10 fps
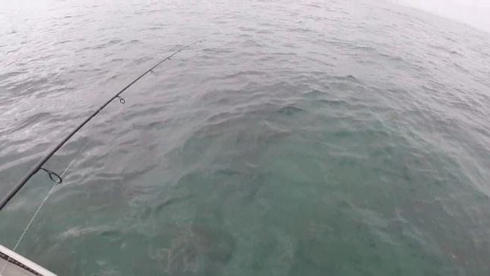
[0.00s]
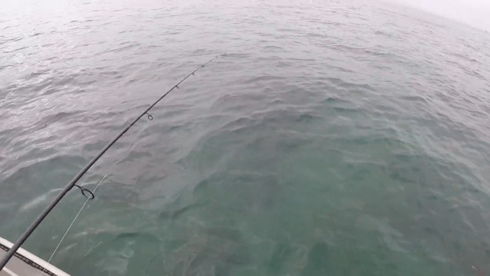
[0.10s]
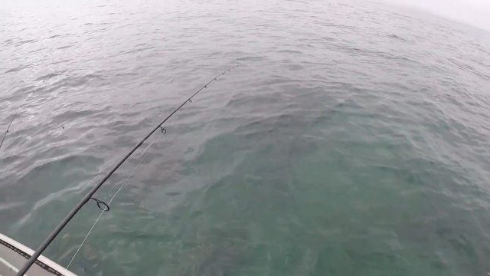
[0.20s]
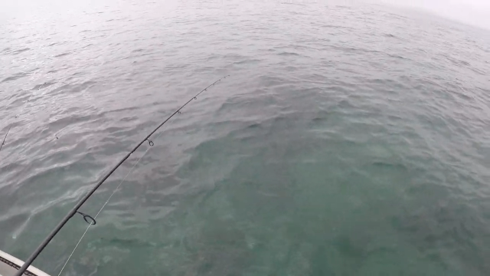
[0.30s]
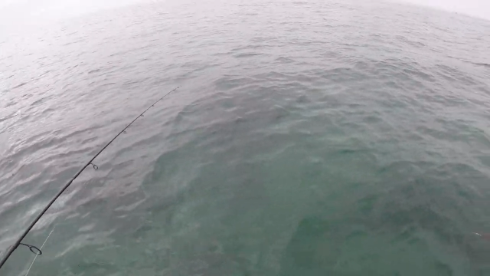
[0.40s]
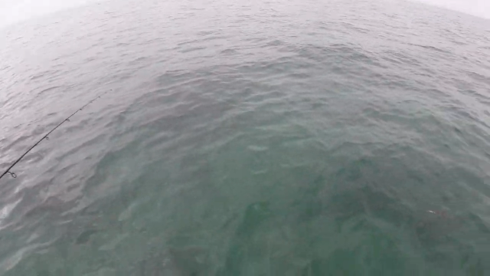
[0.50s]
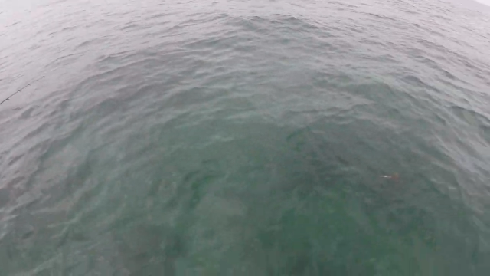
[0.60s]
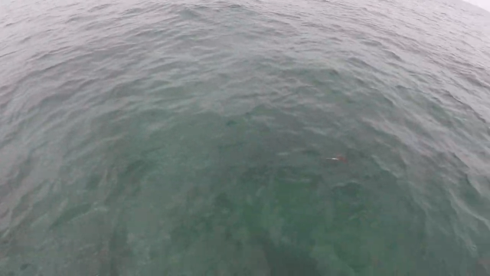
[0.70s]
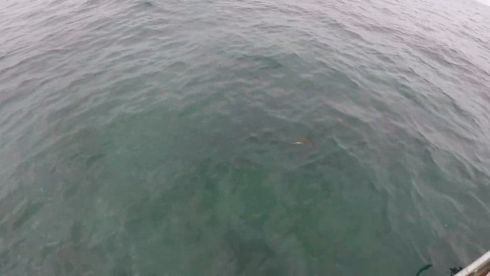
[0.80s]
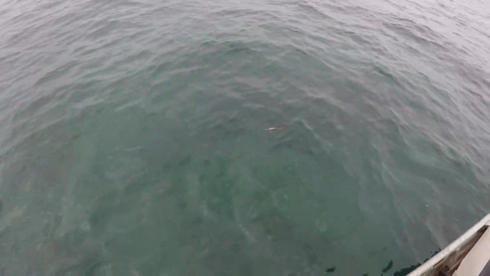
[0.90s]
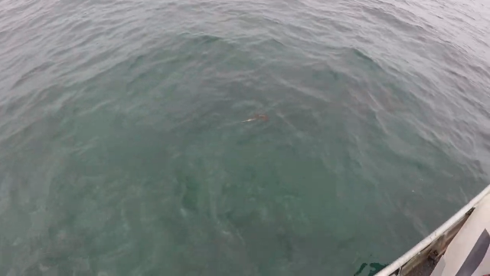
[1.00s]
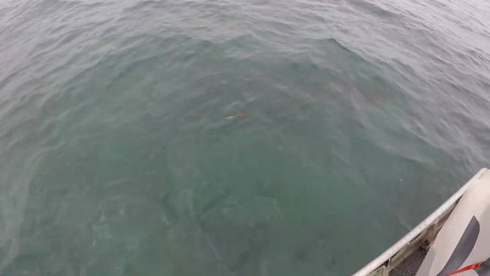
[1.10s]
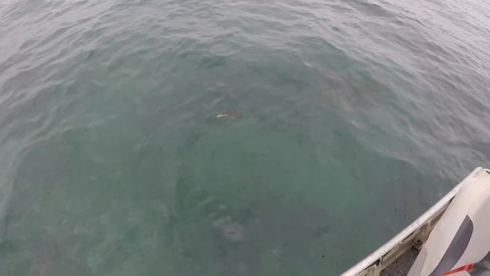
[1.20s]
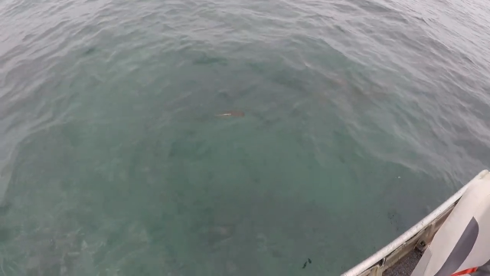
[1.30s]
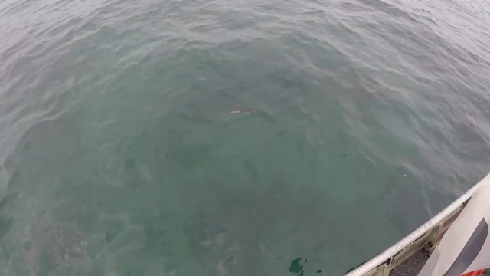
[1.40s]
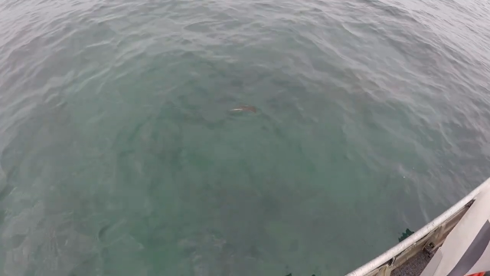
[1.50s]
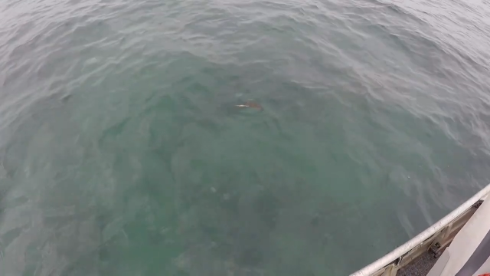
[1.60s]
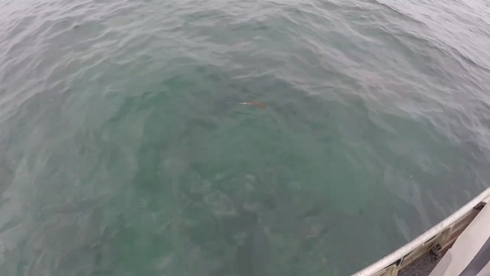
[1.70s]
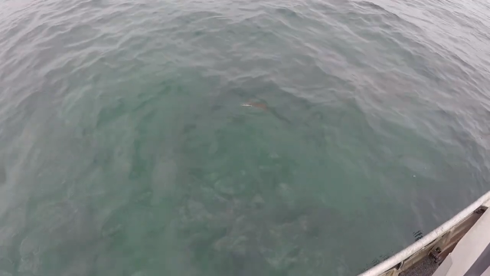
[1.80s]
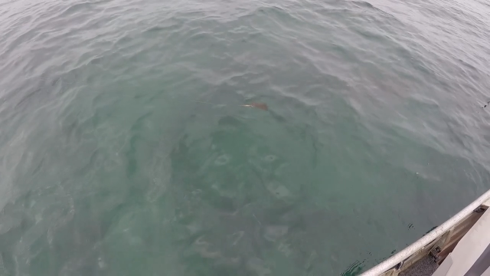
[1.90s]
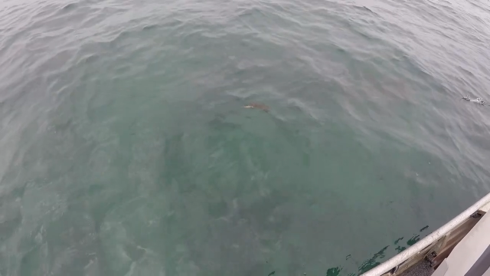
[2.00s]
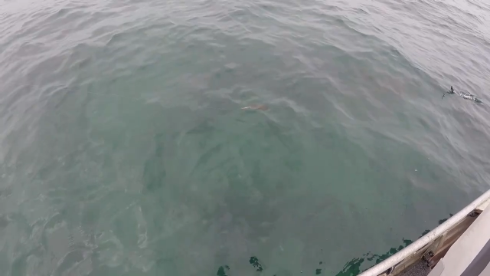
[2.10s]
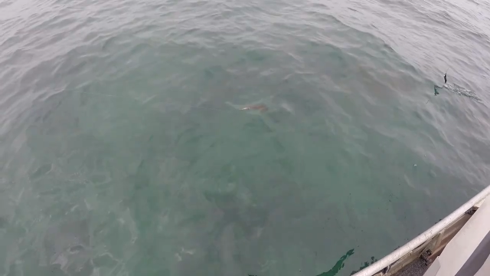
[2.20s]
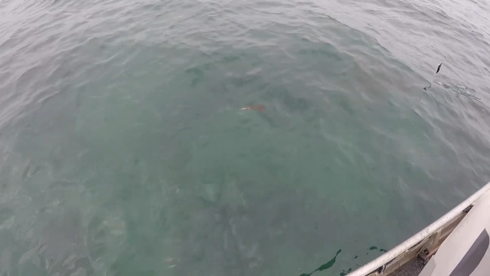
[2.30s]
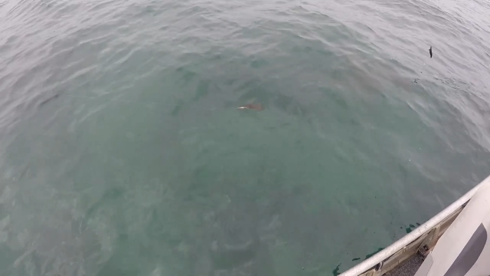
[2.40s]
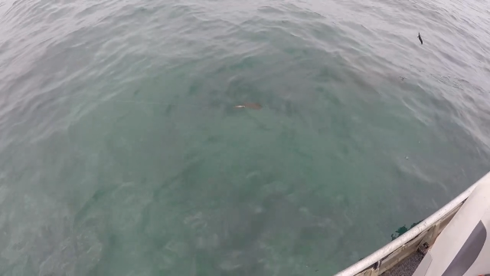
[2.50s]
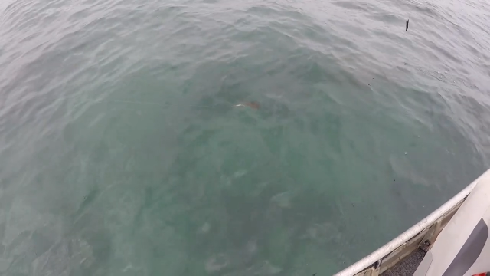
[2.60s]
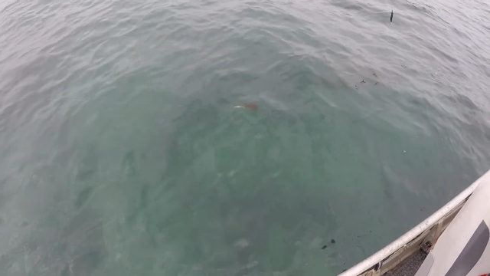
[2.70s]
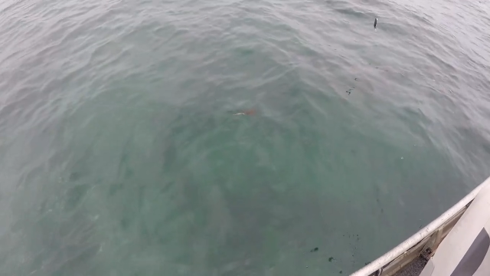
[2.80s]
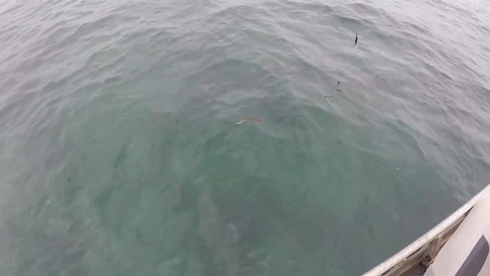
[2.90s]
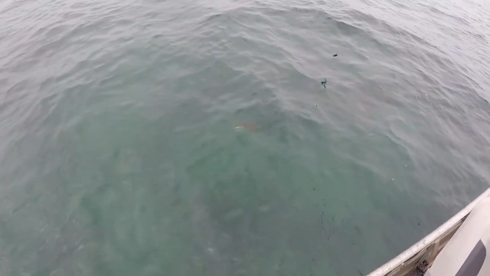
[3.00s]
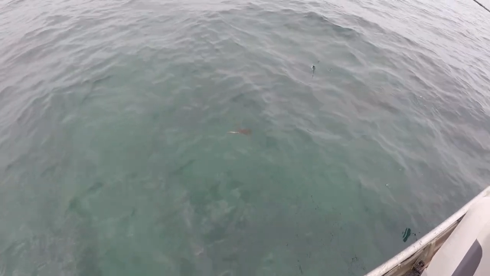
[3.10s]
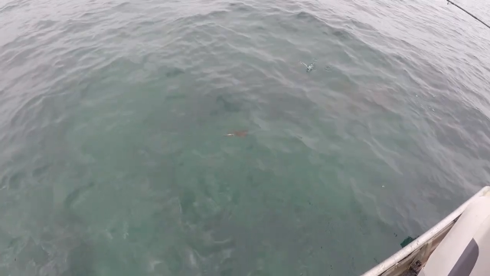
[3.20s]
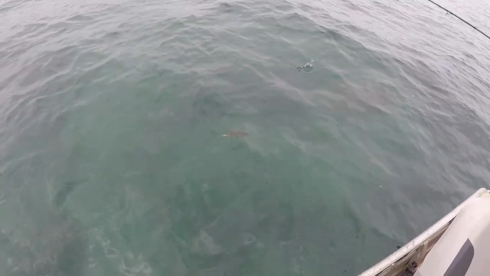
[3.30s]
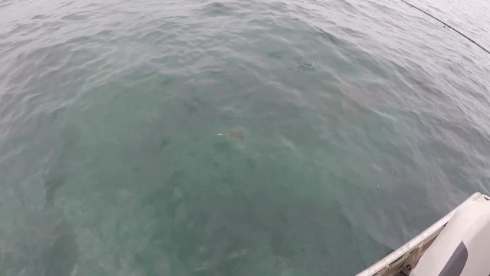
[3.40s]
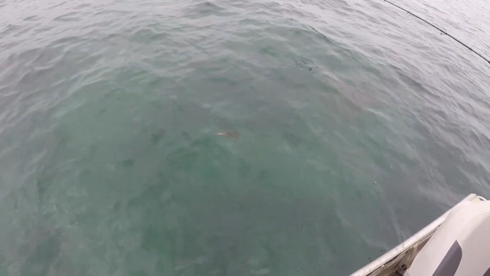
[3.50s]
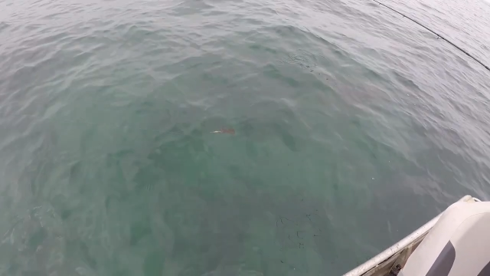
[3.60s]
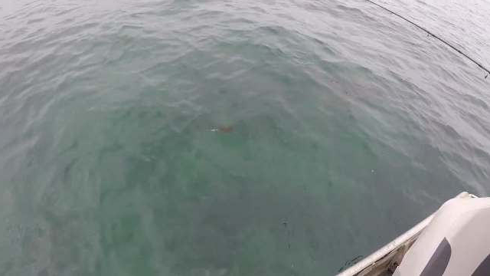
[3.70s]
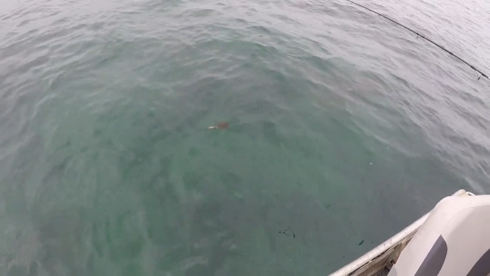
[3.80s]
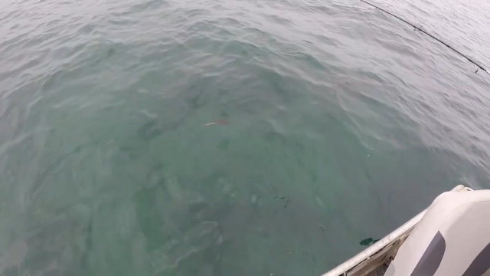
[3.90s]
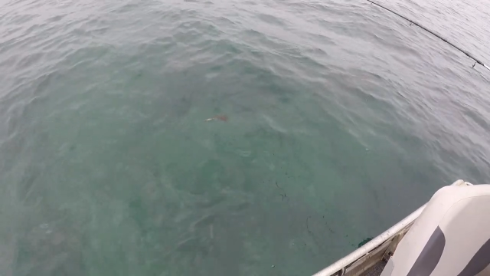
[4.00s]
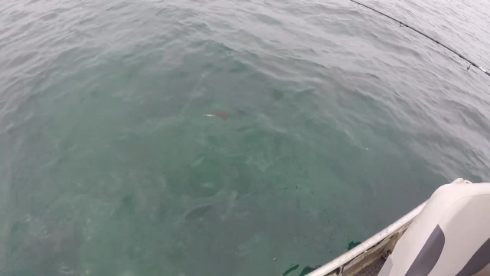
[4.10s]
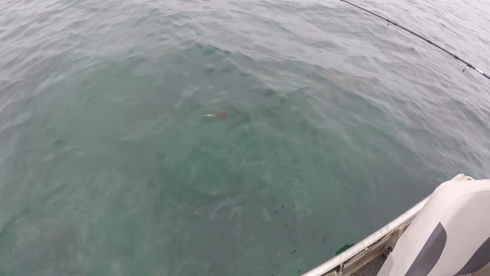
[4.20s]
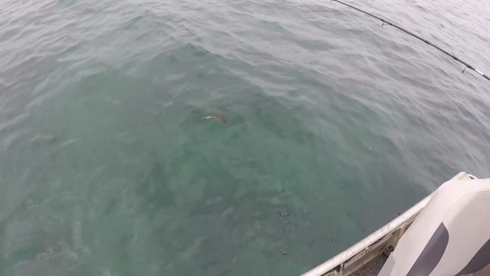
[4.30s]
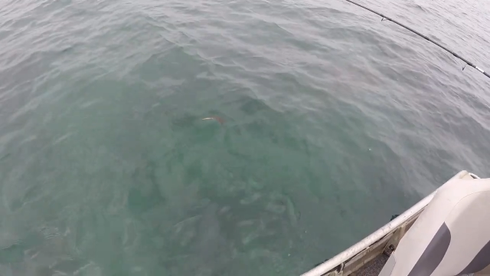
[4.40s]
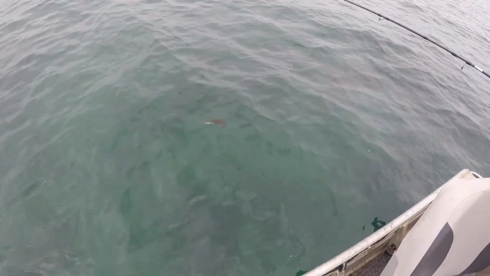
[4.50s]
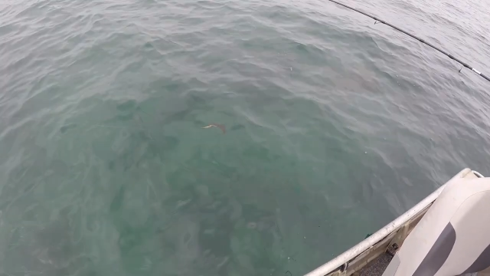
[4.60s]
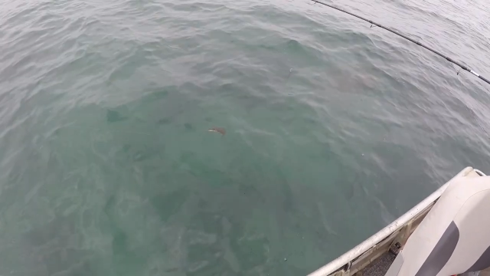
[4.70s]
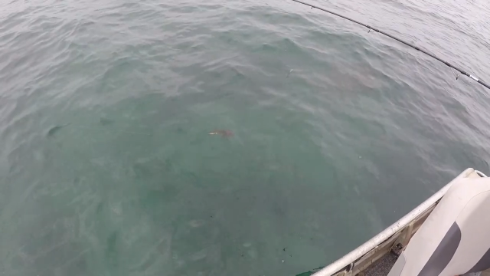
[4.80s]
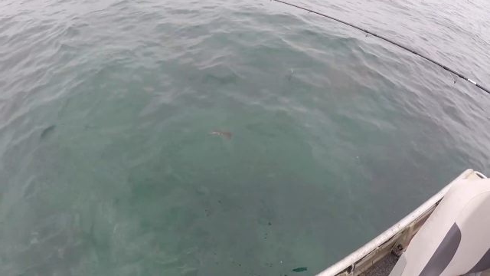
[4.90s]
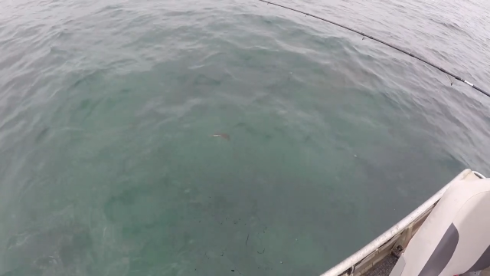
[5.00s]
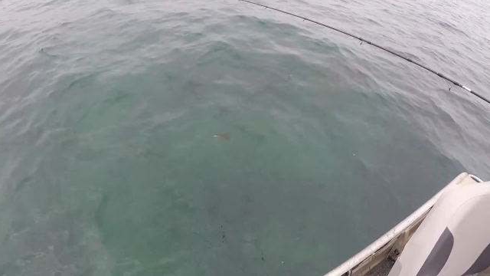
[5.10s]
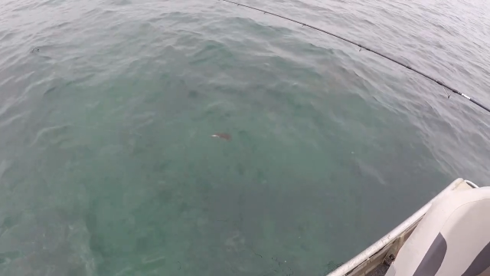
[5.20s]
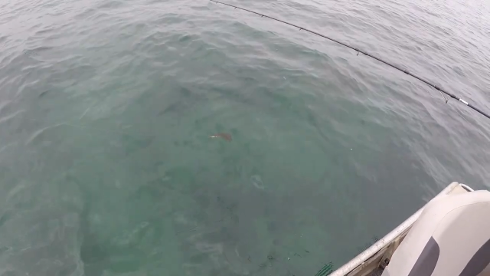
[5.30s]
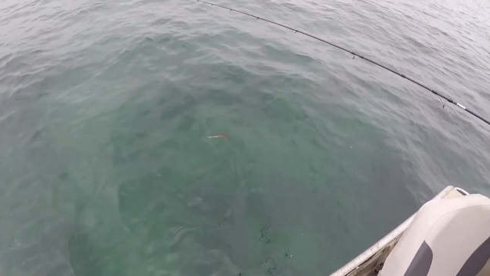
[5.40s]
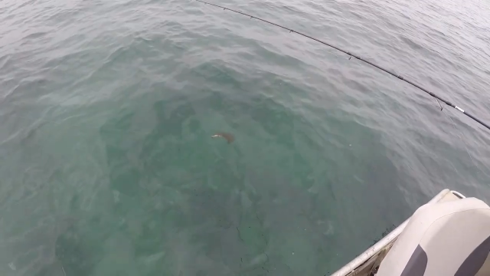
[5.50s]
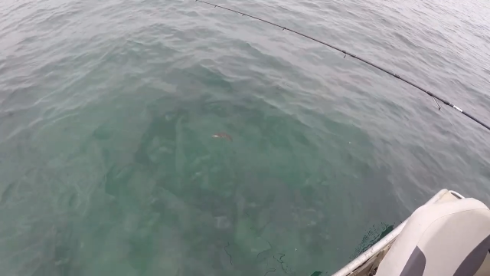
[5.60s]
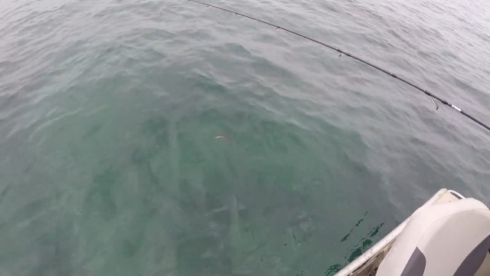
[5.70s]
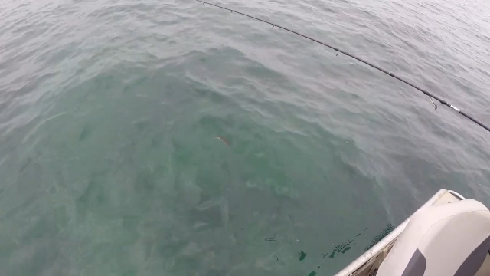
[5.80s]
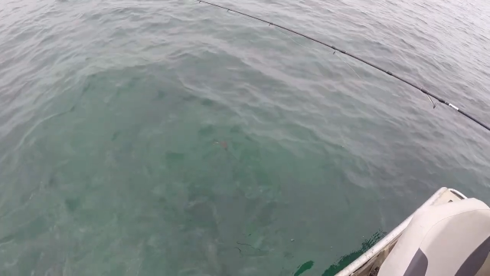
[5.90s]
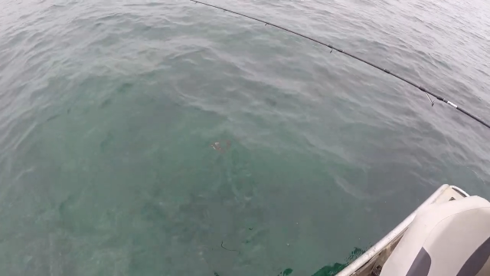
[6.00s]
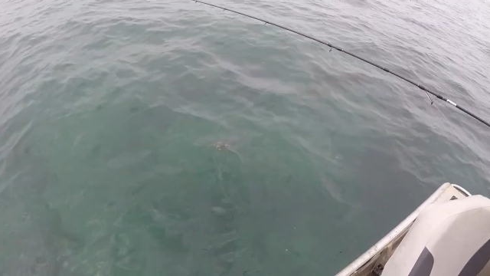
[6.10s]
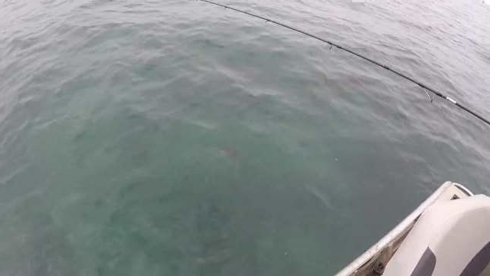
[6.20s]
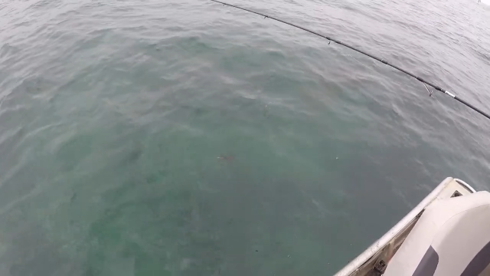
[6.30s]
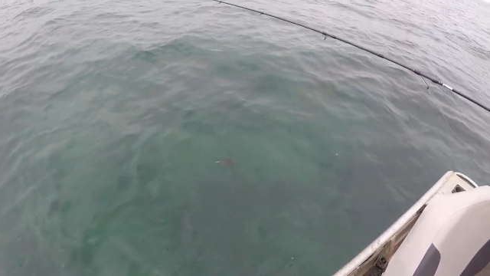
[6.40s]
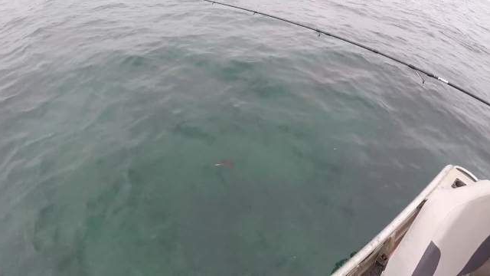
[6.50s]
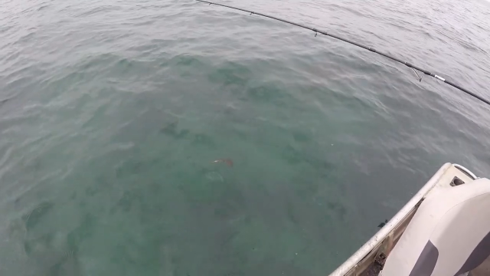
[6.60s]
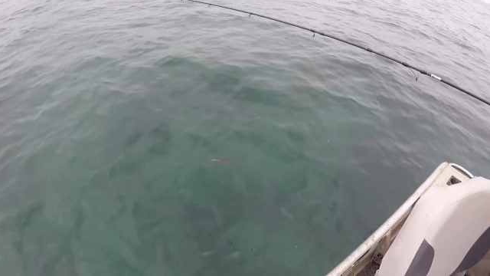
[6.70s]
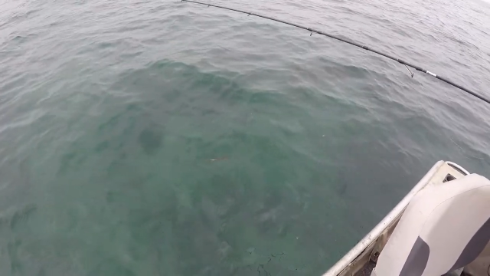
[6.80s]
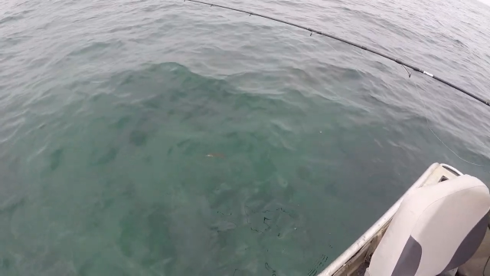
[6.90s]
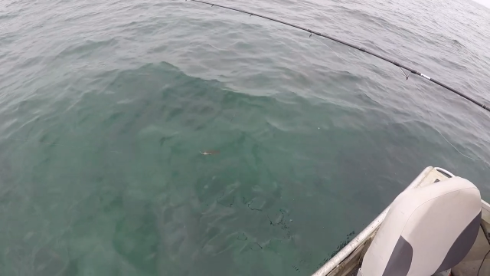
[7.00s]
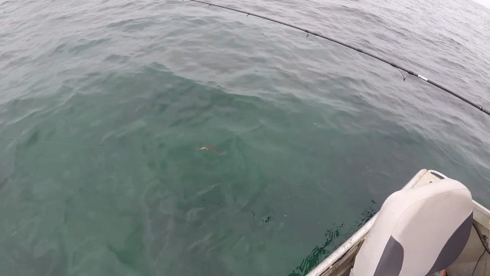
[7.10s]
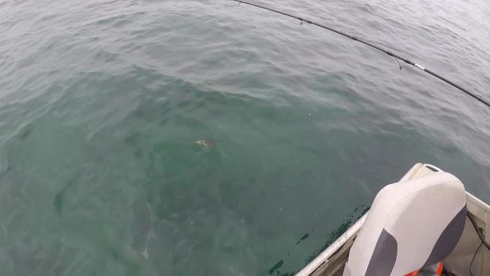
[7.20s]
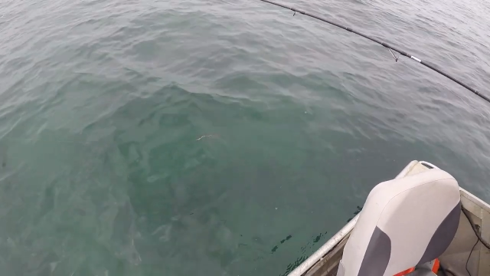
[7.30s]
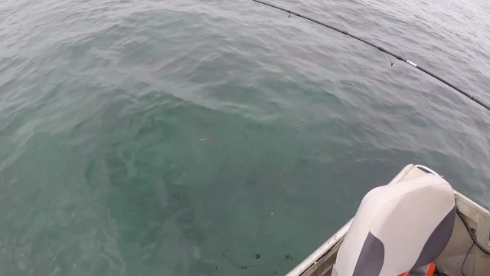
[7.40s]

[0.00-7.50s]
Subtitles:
No face is visible, so there are no lips to read.